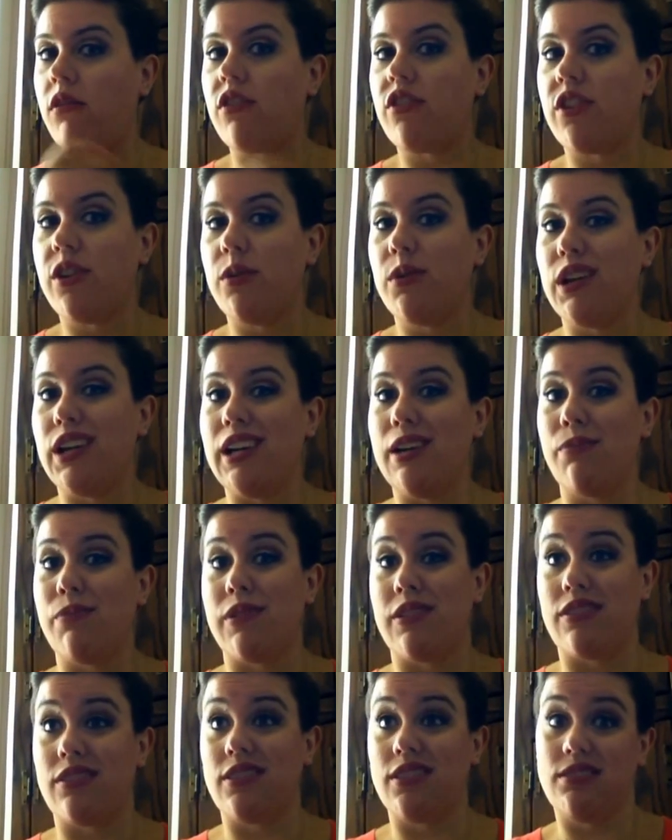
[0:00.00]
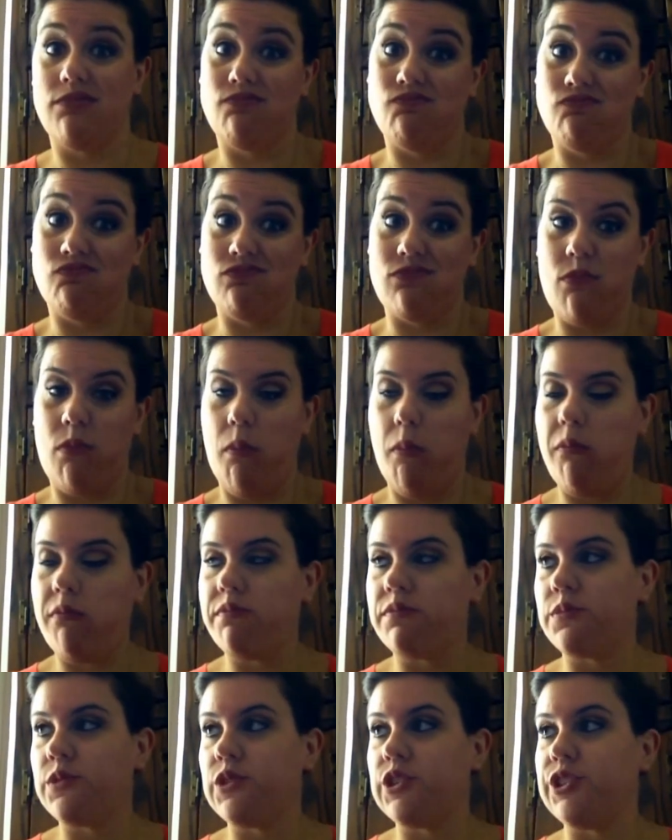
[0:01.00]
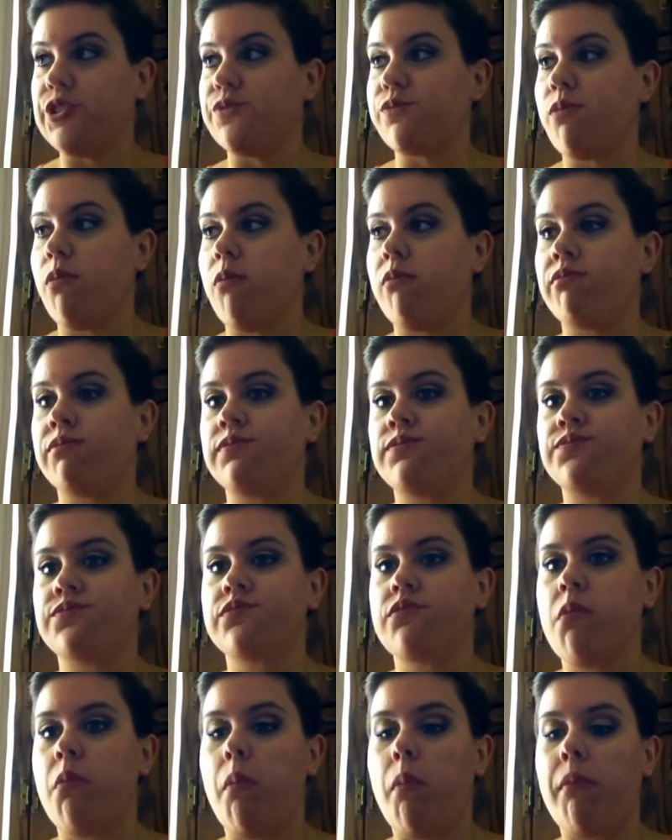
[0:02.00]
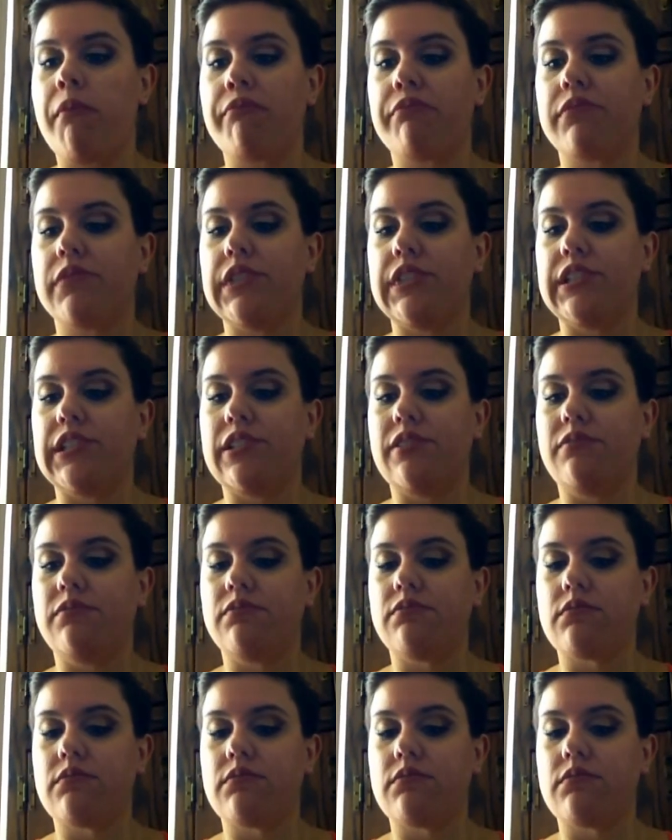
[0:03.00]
see what happens. So, um,